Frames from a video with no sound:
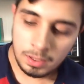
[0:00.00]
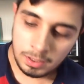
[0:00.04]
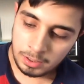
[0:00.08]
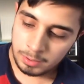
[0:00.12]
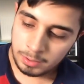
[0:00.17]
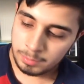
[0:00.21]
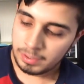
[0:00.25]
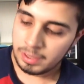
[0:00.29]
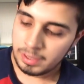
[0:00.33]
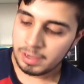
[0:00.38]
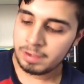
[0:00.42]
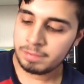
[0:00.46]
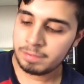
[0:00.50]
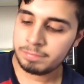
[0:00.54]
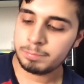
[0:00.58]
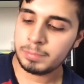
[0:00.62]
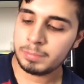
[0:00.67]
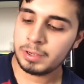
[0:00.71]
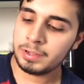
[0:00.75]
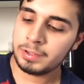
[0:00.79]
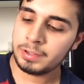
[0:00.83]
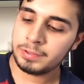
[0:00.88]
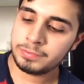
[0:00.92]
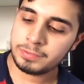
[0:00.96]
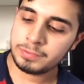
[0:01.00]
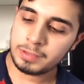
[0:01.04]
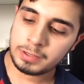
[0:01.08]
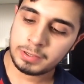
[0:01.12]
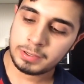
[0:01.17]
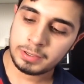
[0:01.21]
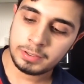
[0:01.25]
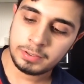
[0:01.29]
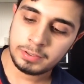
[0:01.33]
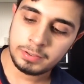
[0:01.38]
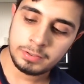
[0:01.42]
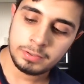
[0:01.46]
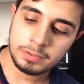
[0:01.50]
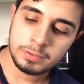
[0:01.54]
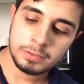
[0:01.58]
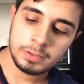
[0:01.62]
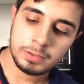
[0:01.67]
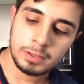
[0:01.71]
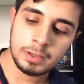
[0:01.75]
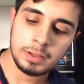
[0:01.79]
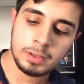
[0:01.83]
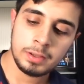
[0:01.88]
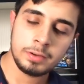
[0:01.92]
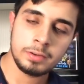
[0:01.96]
Here we have my second
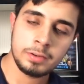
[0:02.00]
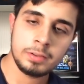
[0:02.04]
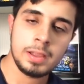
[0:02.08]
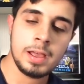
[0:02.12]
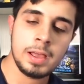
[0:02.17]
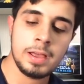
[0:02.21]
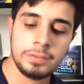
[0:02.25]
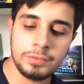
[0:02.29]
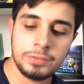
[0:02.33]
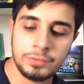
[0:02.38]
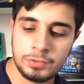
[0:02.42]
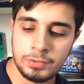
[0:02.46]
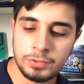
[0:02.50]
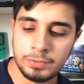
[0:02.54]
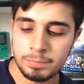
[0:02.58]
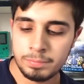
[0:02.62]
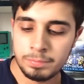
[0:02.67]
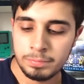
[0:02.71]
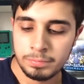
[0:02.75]
and last